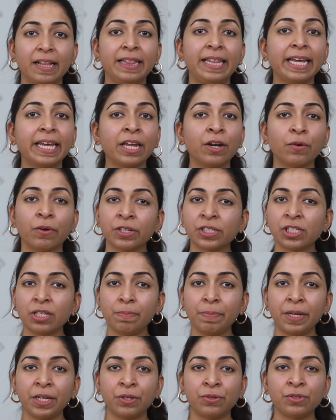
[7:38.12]
They can also
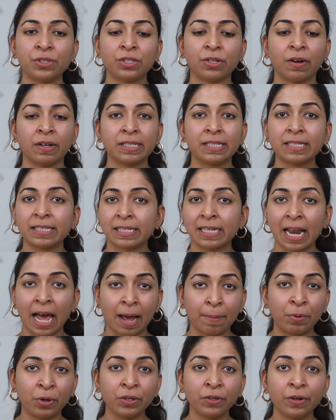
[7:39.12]
be used on
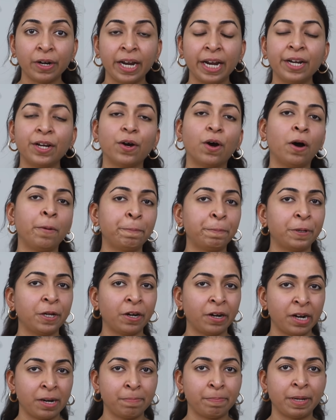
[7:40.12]
slab on grade or
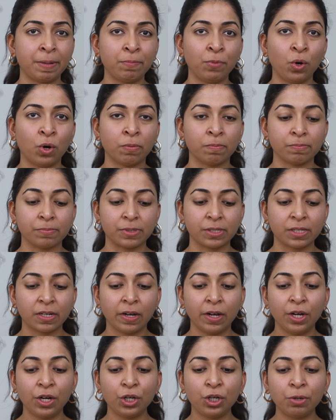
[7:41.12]
pier and beam homes
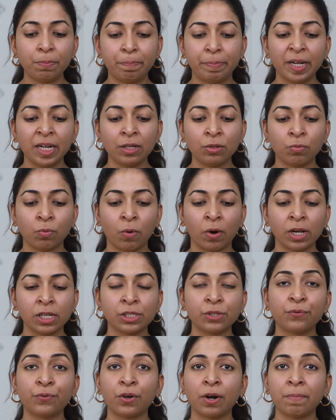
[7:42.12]
to build
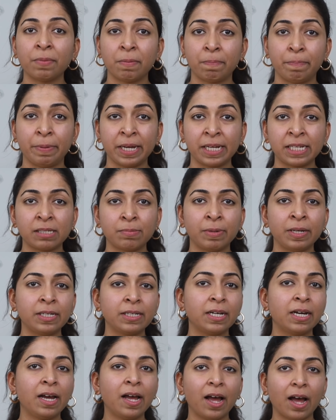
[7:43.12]
walls from the
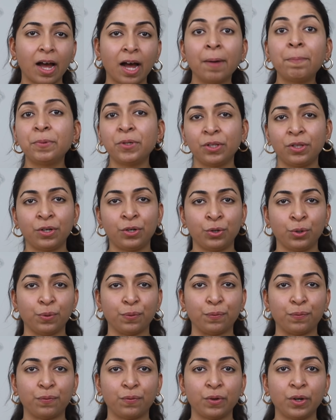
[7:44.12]
basement up to the
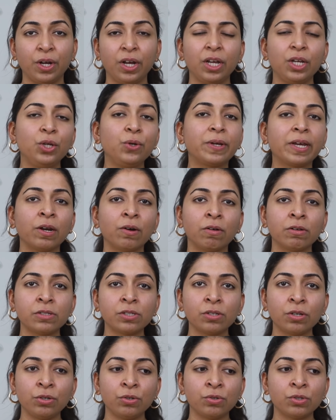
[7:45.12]
roof. You can
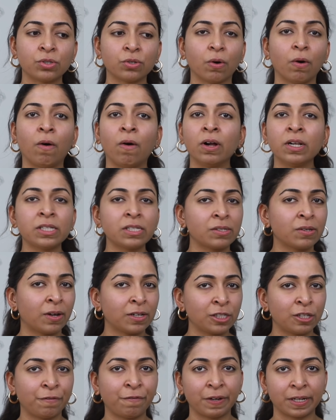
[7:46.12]
also use all
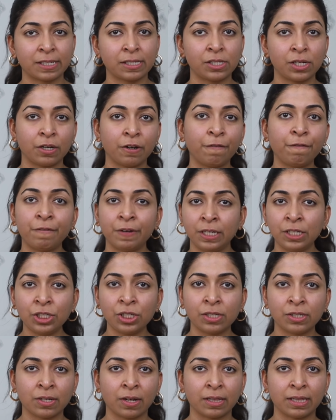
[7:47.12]
sorts of exterior
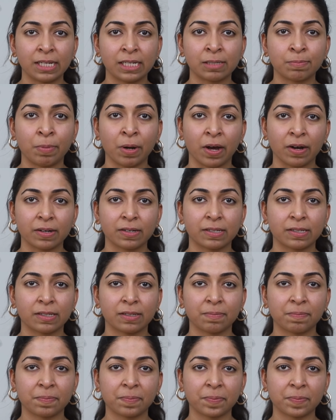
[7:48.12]
finishes on these blocks.